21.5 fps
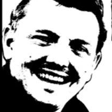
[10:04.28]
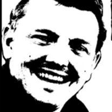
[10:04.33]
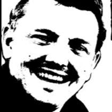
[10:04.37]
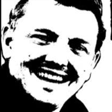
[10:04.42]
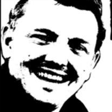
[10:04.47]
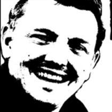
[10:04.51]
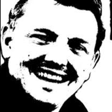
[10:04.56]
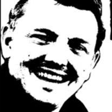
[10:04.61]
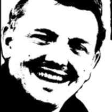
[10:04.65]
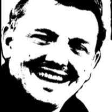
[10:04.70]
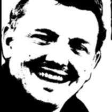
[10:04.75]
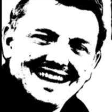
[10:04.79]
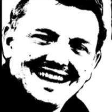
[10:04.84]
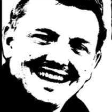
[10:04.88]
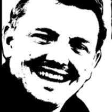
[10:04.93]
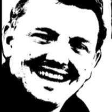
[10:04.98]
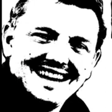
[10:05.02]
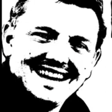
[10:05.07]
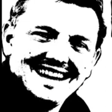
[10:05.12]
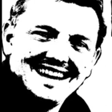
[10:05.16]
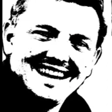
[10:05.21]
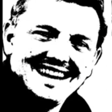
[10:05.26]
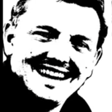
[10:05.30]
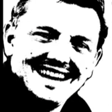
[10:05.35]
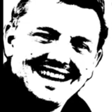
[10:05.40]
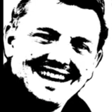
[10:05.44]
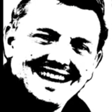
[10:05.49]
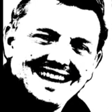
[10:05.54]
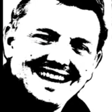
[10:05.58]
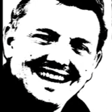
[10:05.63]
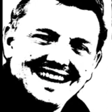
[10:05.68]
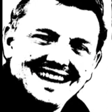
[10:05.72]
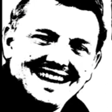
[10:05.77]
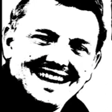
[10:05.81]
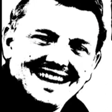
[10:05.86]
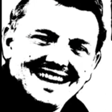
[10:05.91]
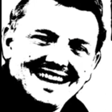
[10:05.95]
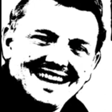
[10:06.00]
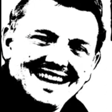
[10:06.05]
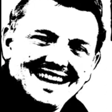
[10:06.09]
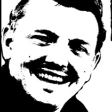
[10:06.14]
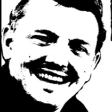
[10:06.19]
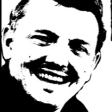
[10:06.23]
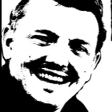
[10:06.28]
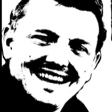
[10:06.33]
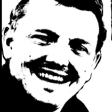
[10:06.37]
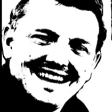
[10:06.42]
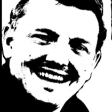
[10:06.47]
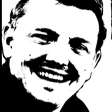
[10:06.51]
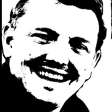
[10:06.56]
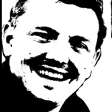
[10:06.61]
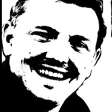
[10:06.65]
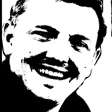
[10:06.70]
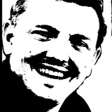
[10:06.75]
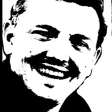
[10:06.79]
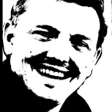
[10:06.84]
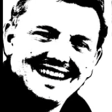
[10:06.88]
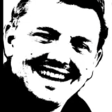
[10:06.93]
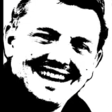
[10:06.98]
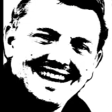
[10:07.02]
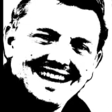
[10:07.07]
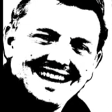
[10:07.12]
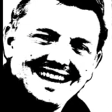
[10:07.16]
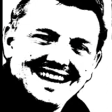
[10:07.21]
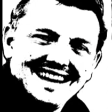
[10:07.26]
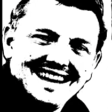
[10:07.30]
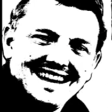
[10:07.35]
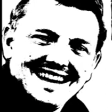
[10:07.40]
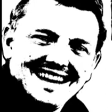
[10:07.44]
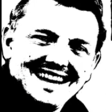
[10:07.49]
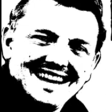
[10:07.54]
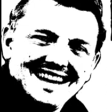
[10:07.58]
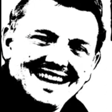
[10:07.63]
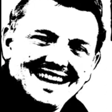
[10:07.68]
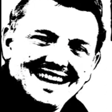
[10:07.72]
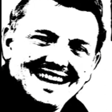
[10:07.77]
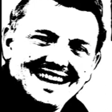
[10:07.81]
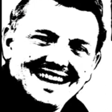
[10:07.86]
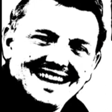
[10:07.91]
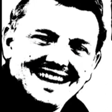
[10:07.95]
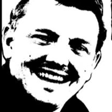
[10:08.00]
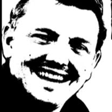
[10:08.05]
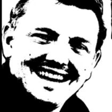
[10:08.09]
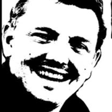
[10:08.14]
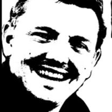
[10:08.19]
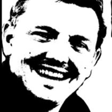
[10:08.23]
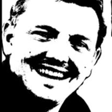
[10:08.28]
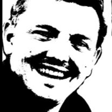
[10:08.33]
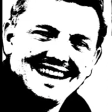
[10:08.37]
barbecue sausage sizzles last year to just try and fundraise to keep racing.